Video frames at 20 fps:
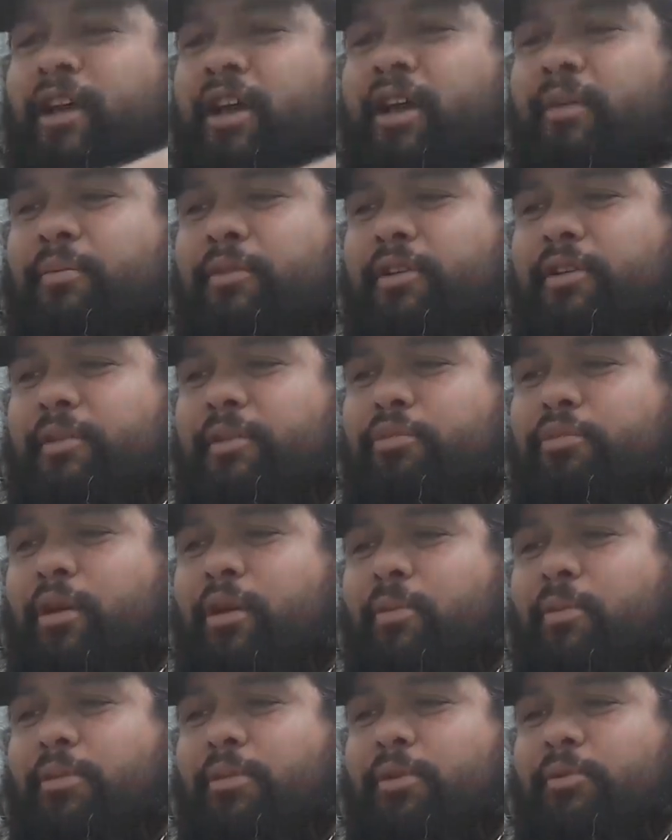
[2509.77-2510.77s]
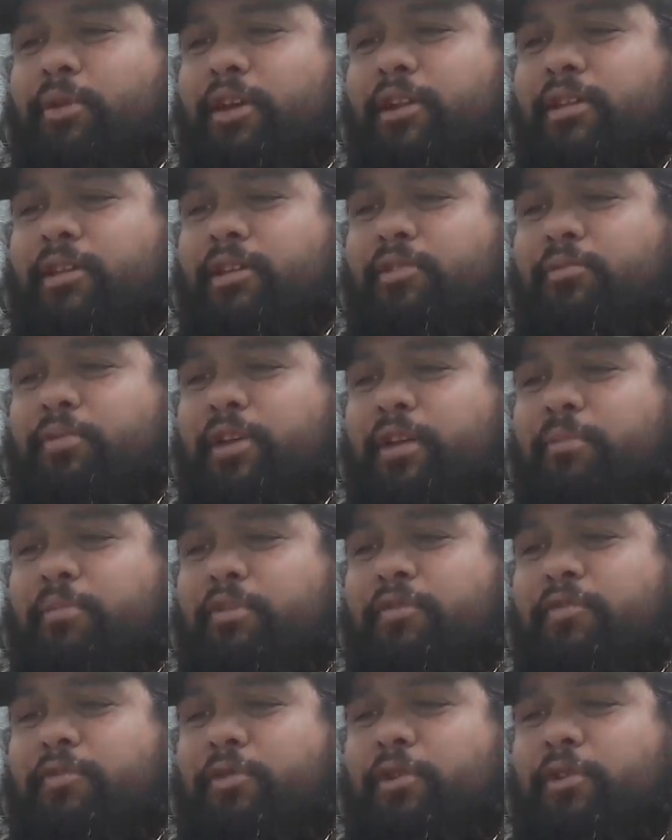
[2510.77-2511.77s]
I'm gonna probably wait a little bit
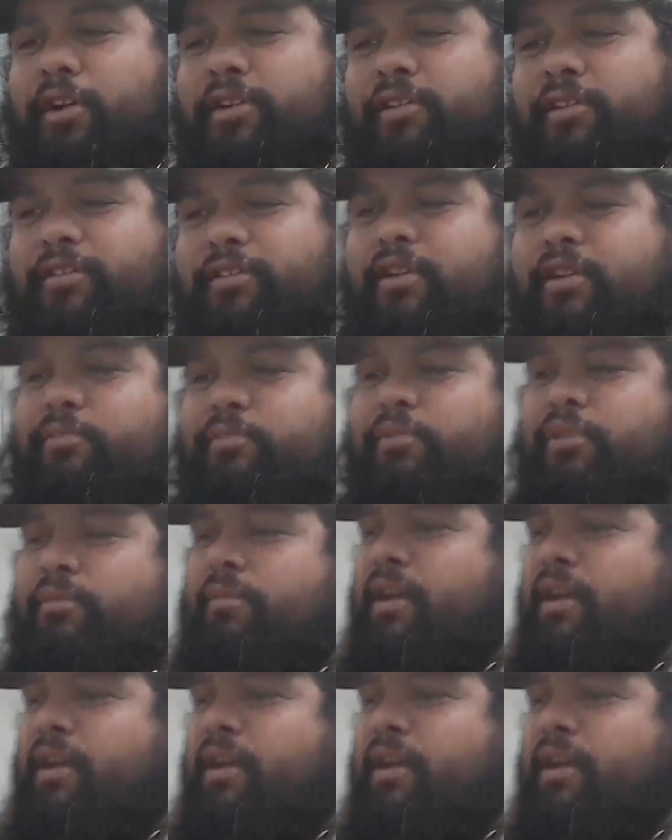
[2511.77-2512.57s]
before I decide to put it